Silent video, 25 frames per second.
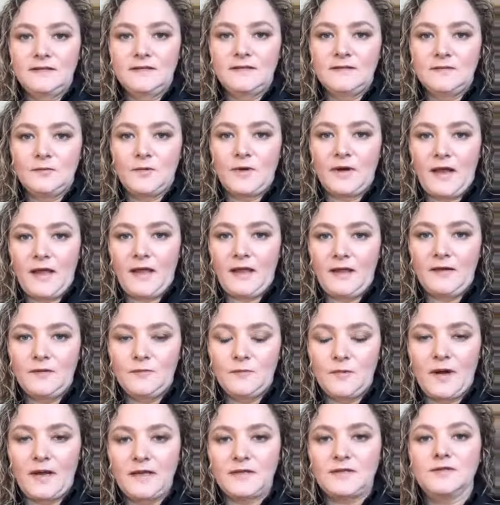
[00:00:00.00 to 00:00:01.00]
When
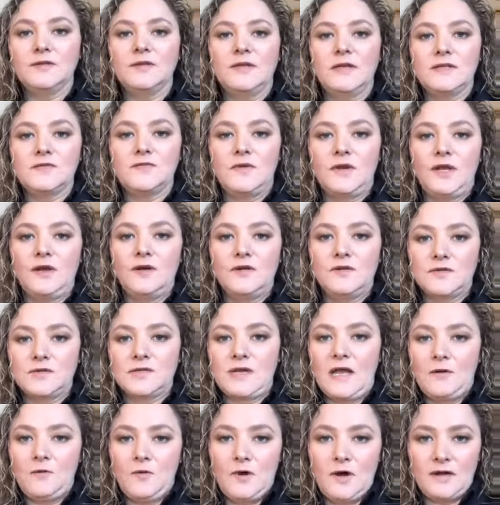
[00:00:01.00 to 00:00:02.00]
I do these videos,
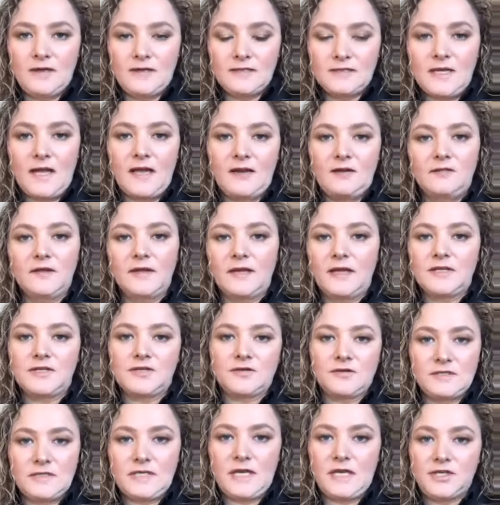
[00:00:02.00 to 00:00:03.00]
I want a title that gets
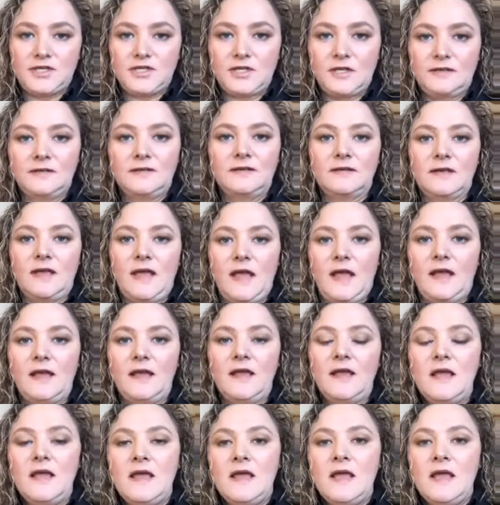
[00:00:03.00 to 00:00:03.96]
your attention, okay?